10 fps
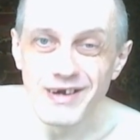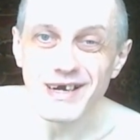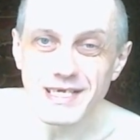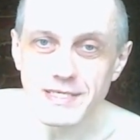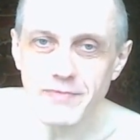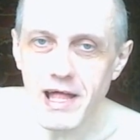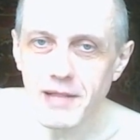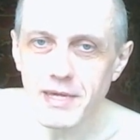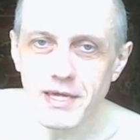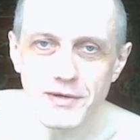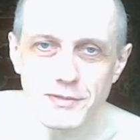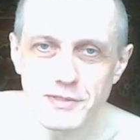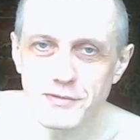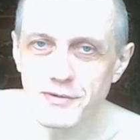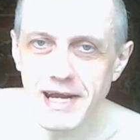as well, because
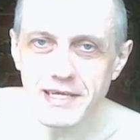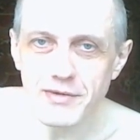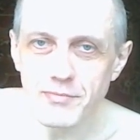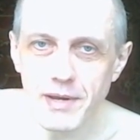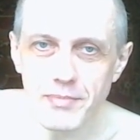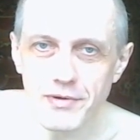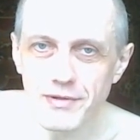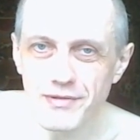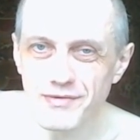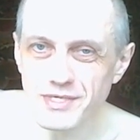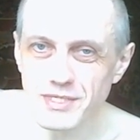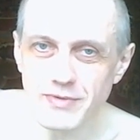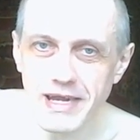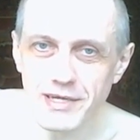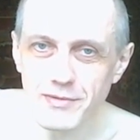any people, just
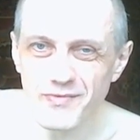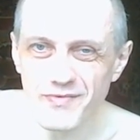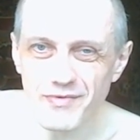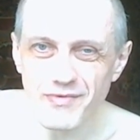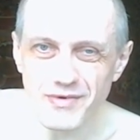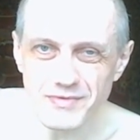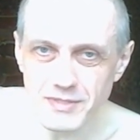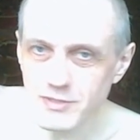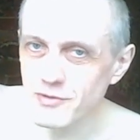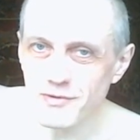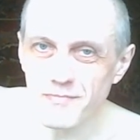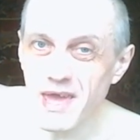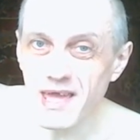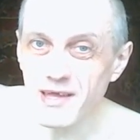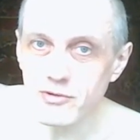random viewers,
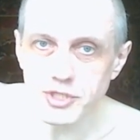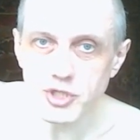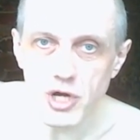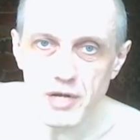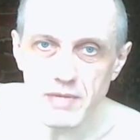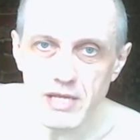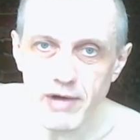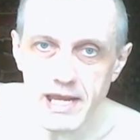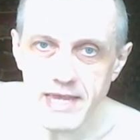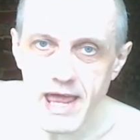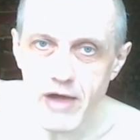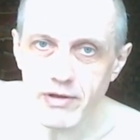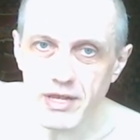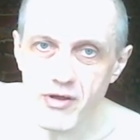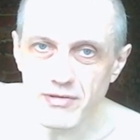may join me right now,
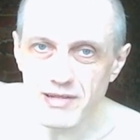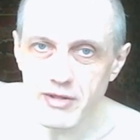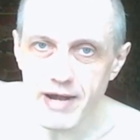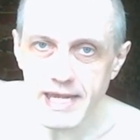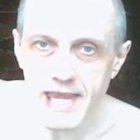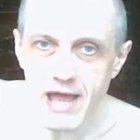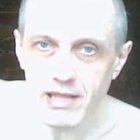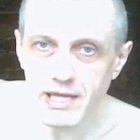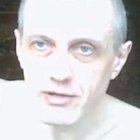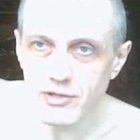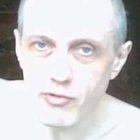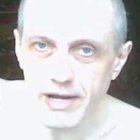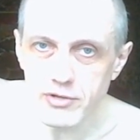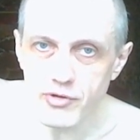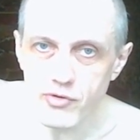and not only right now, like on a
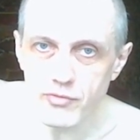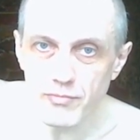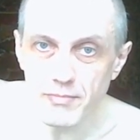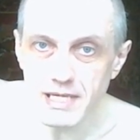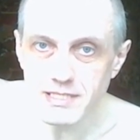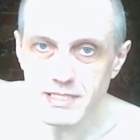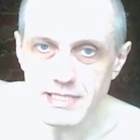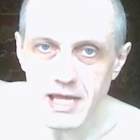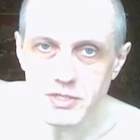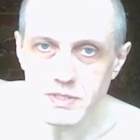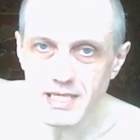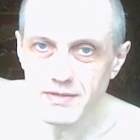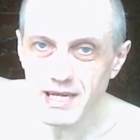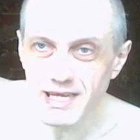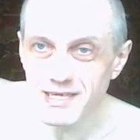regular basis. I see
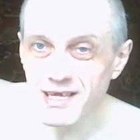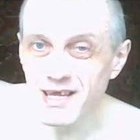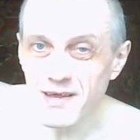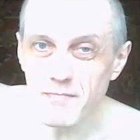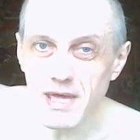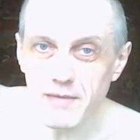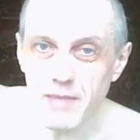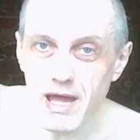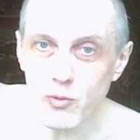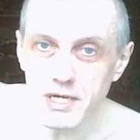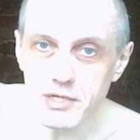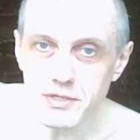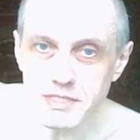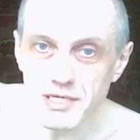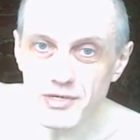that I make my
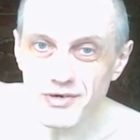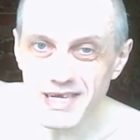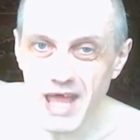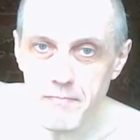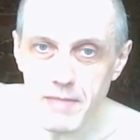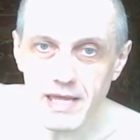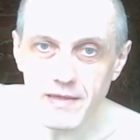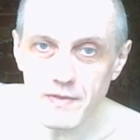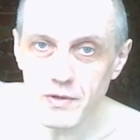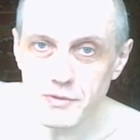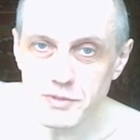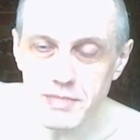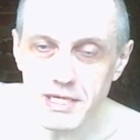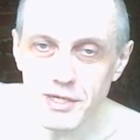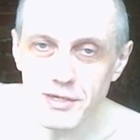videos here, and I'm making those
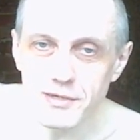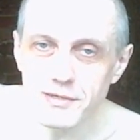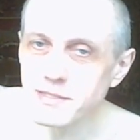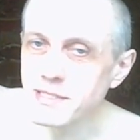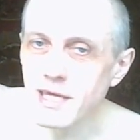because